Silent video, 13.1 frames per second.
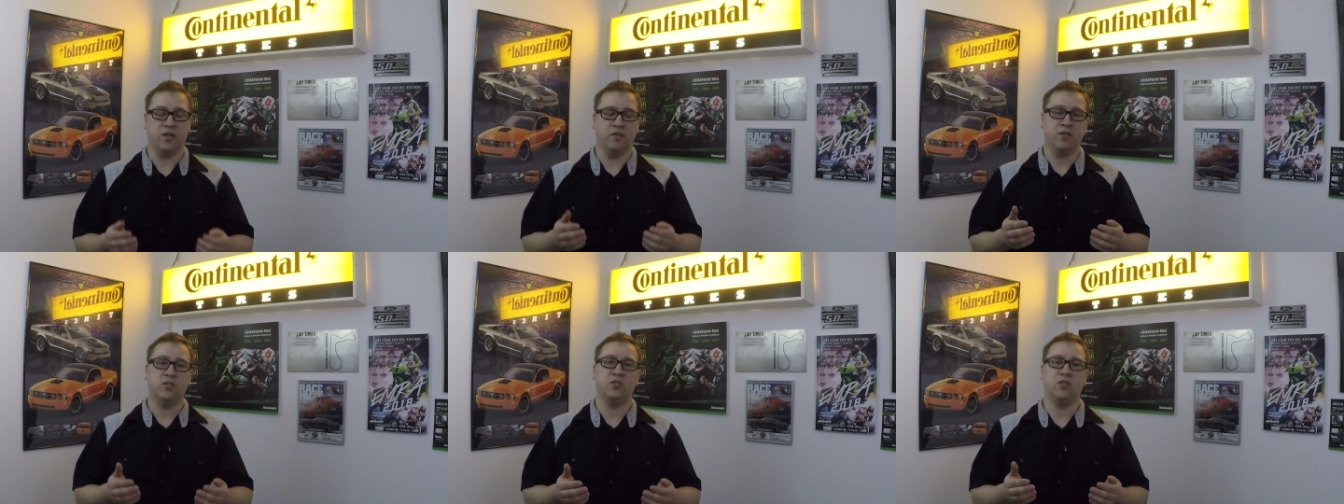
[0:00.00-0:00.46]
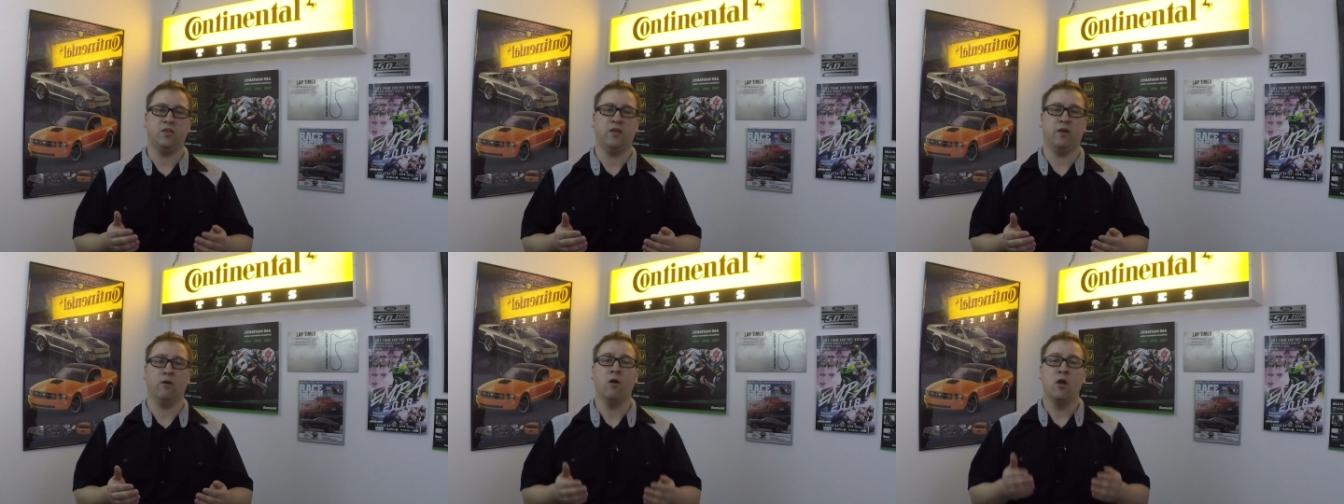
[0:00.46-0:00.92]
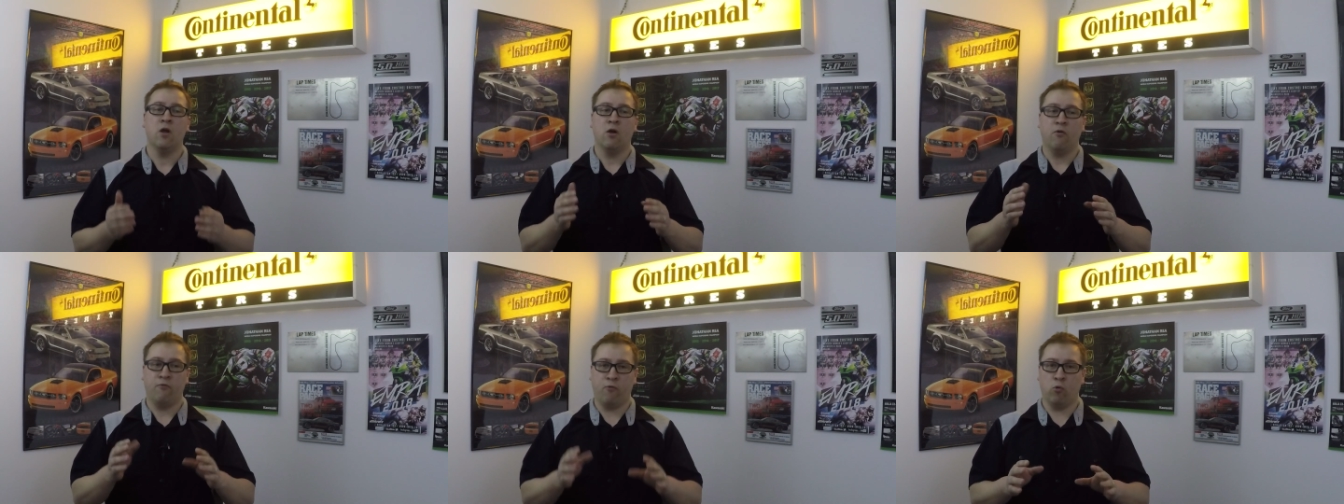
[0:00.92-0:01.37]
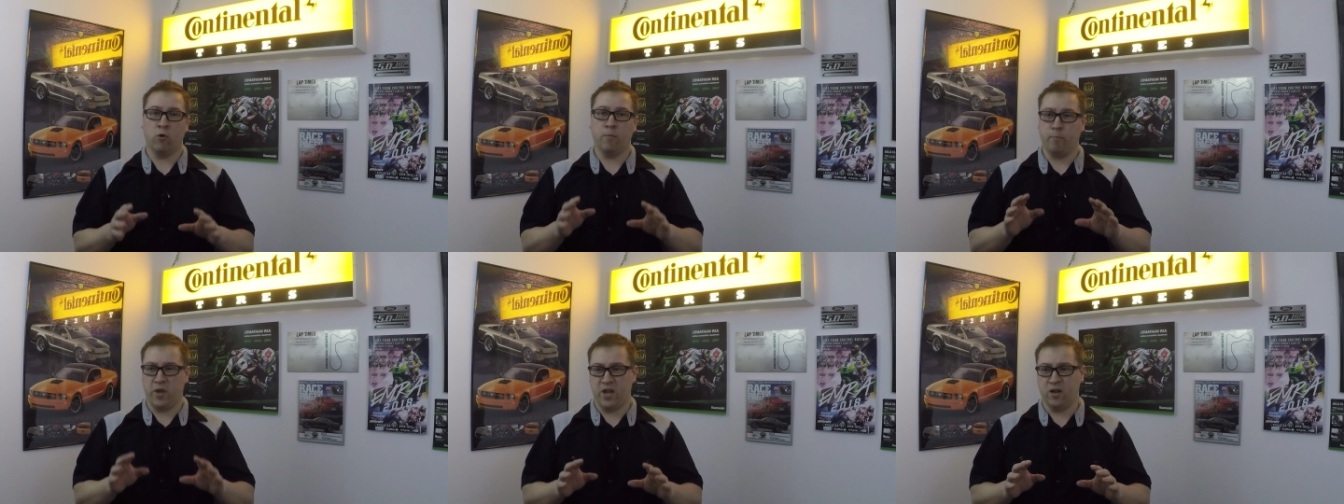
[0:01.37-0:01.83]
and this is in there for
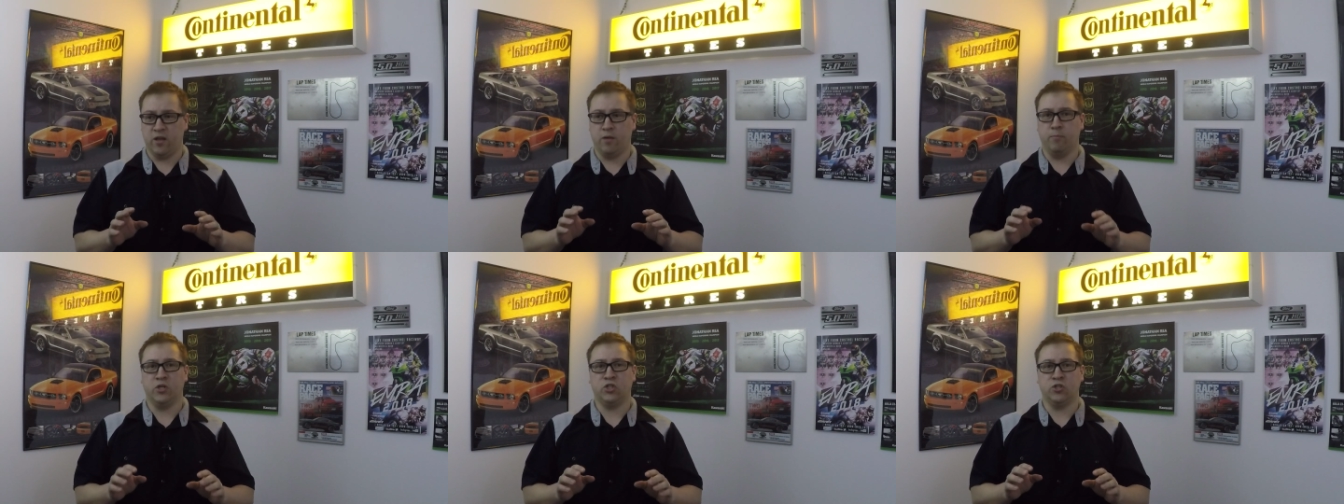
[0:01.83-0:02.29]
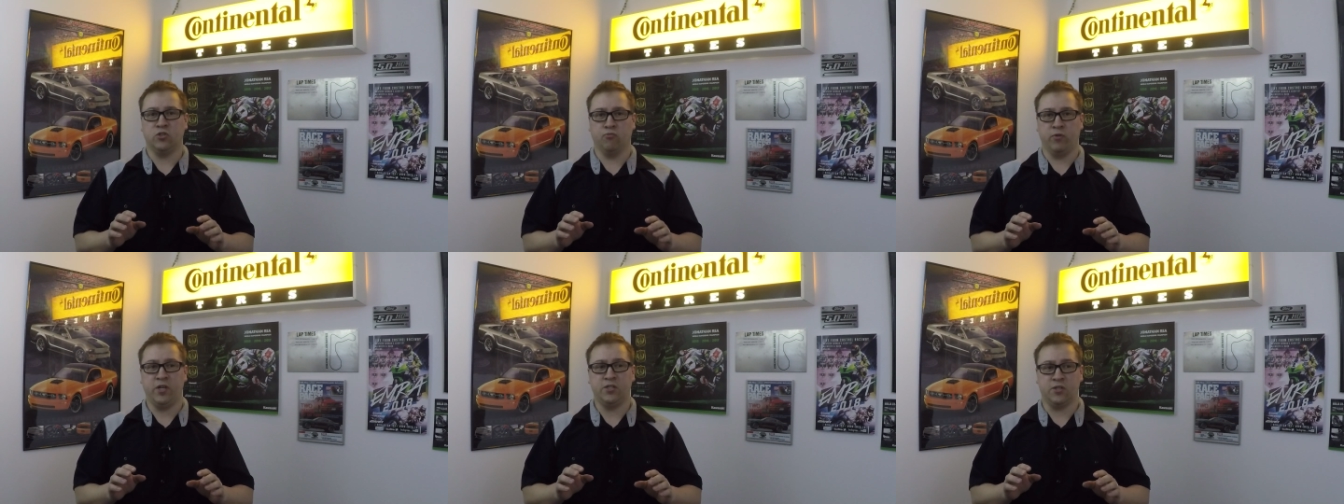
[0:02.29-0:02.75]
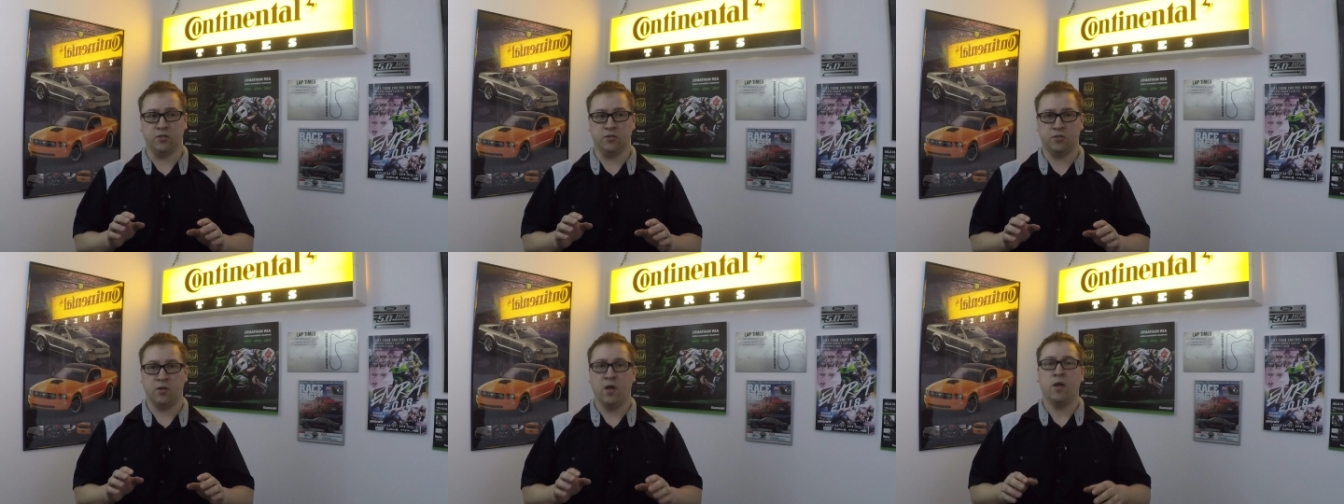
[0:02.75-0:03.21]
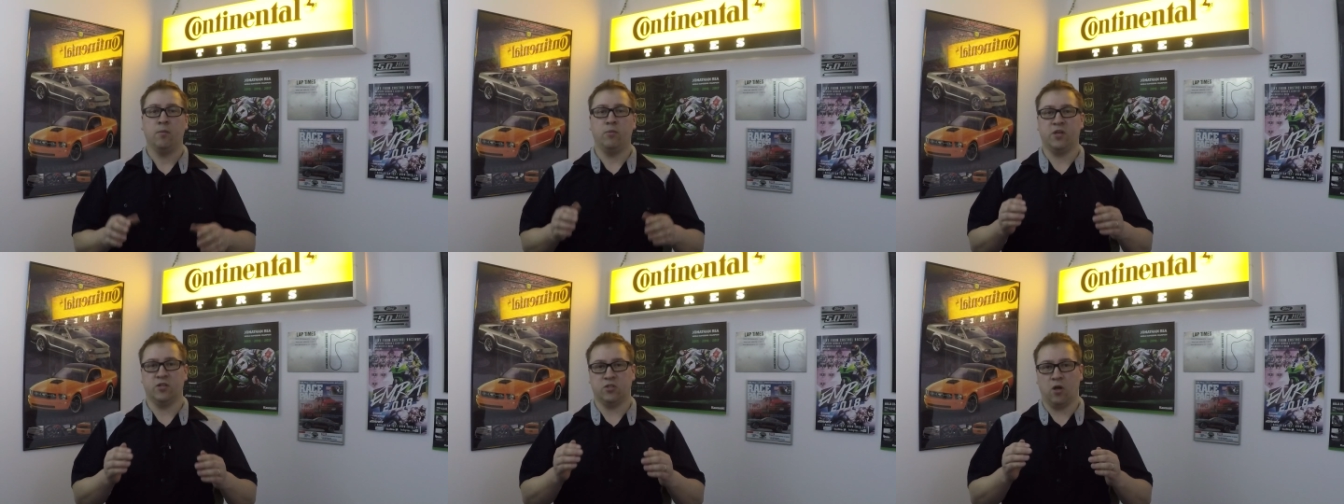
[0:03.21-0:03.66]
mainly emissions reasons
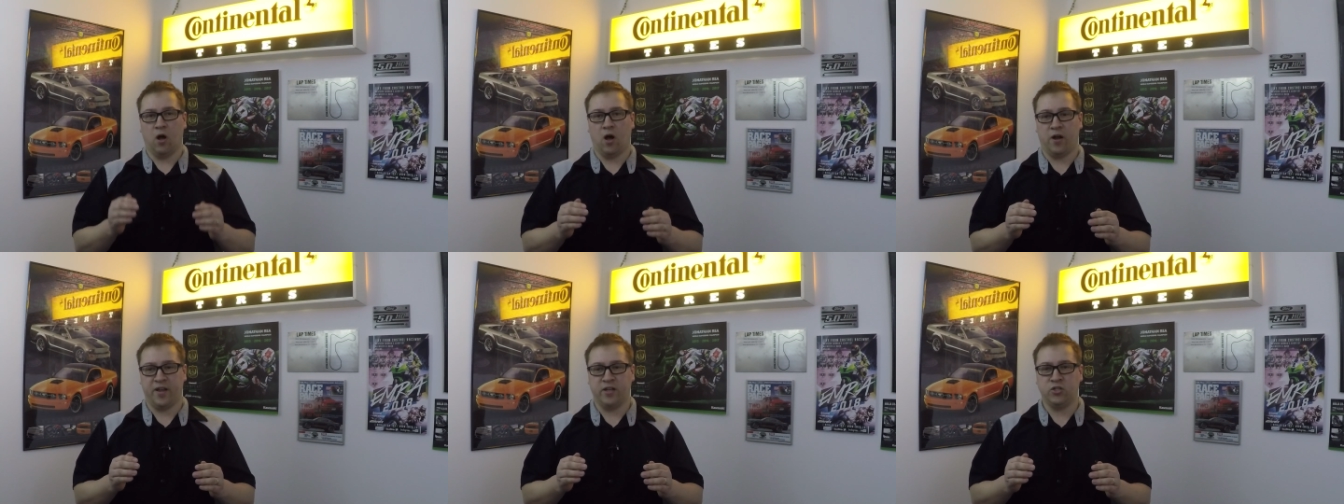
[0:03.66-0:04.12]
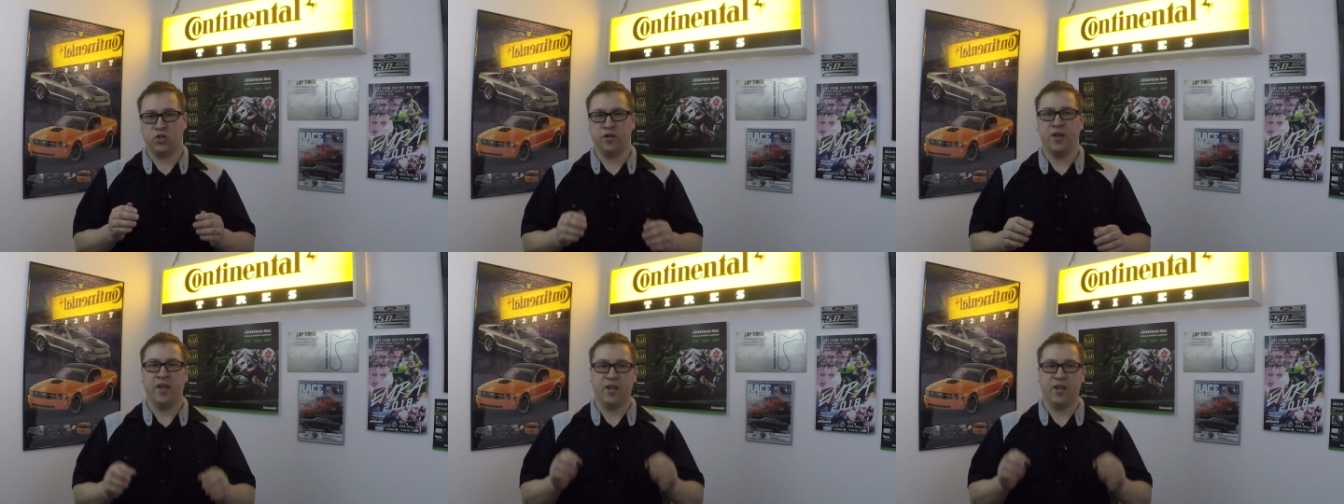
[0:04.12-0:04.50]
because a hot engine